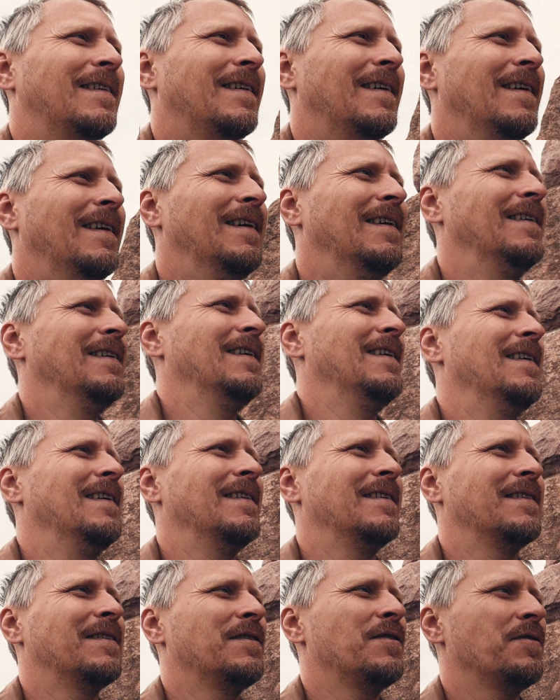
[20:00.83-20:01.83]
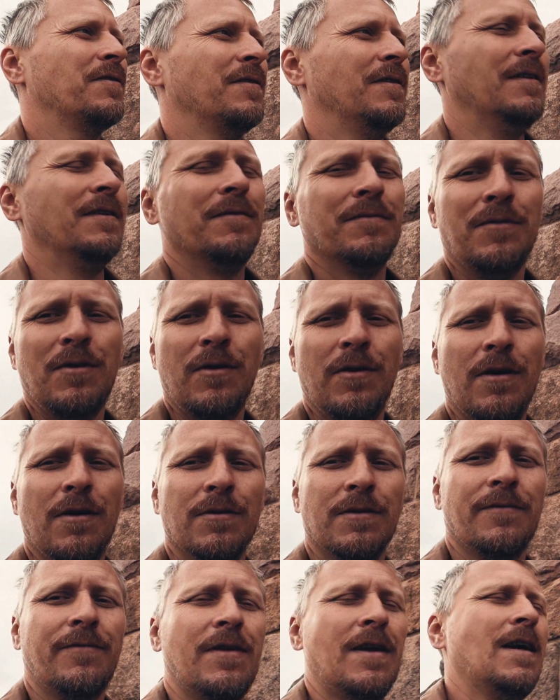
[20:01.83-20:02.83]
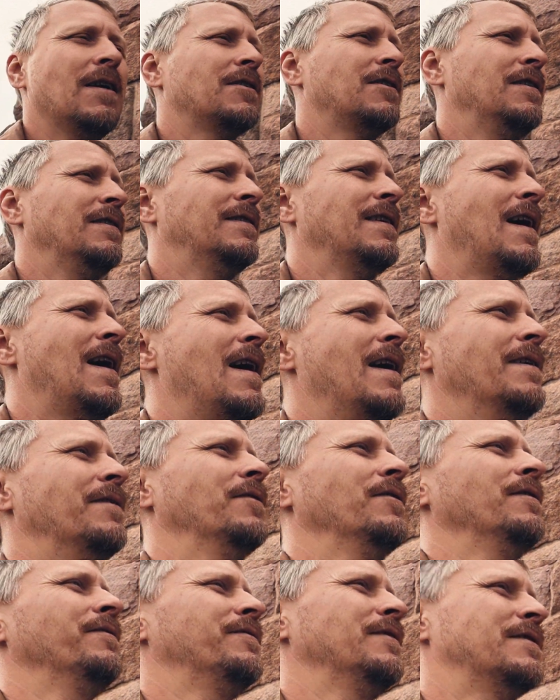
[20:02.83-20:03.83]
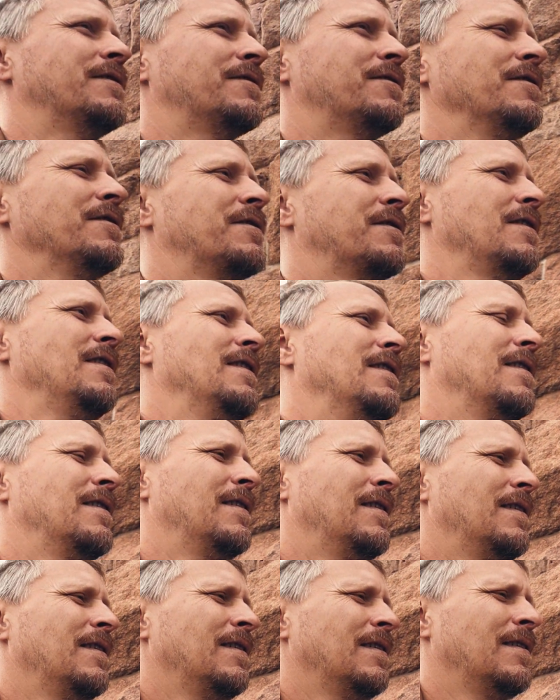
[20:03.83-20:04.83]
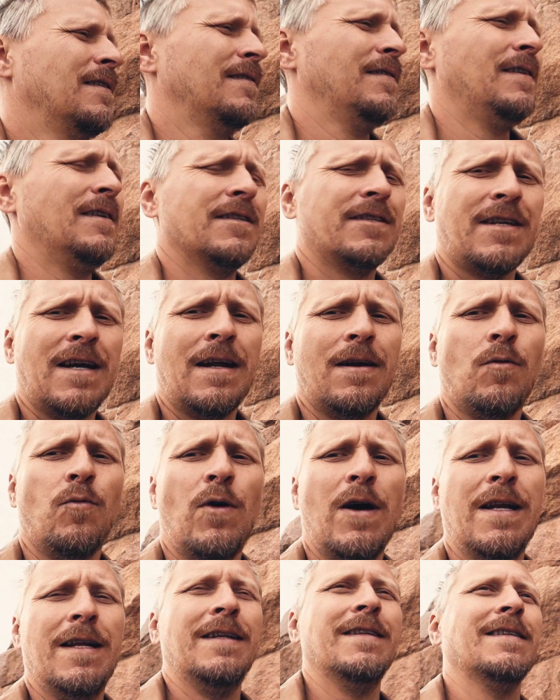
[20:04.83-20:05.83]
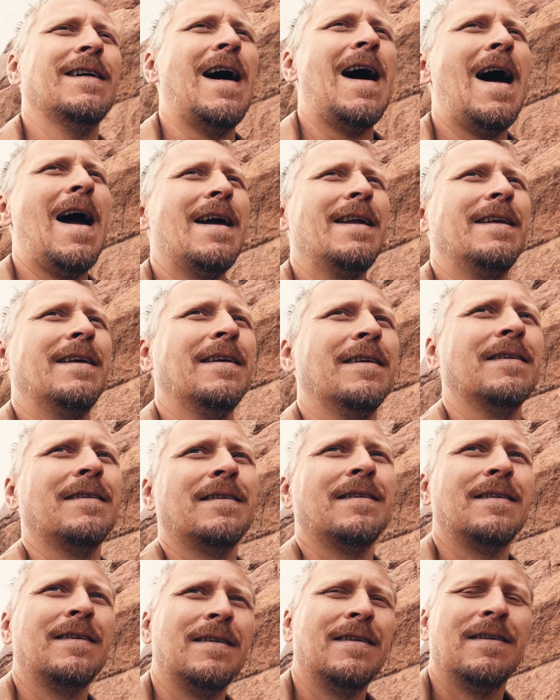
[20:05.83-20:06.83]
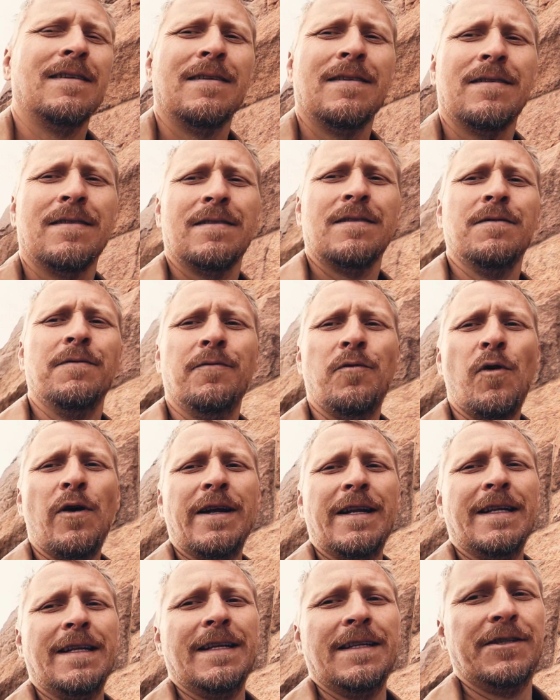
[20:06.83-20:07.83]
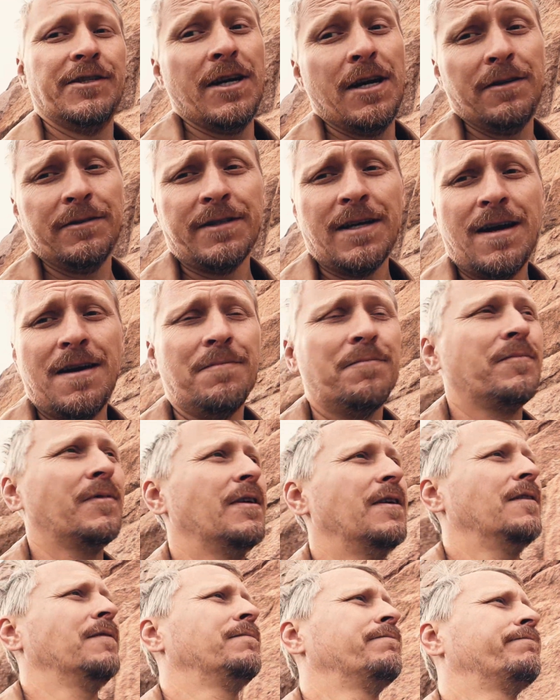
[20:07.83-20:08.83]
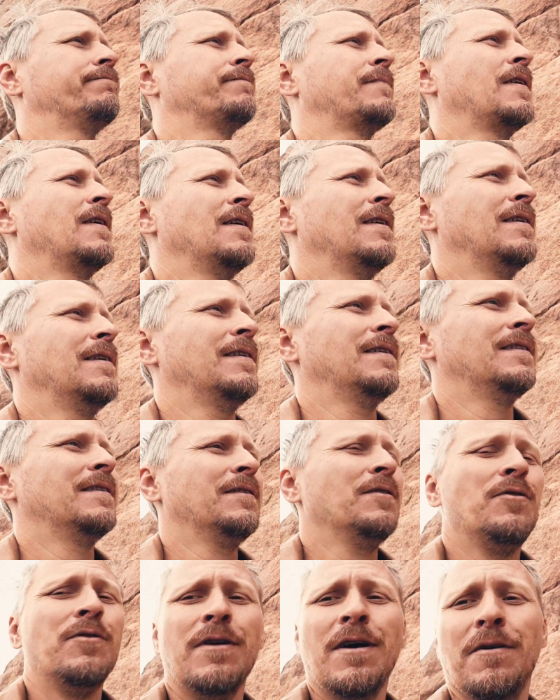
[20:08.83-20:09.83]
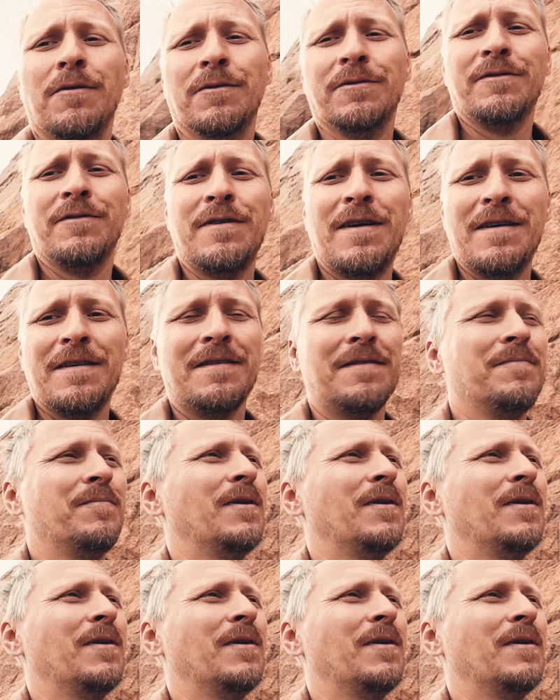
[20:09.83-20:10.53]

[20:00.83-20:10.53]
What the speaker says: And who knows if they actually died or if it's just they just kind of went into hiding to avoid any jail time. Who knows, right?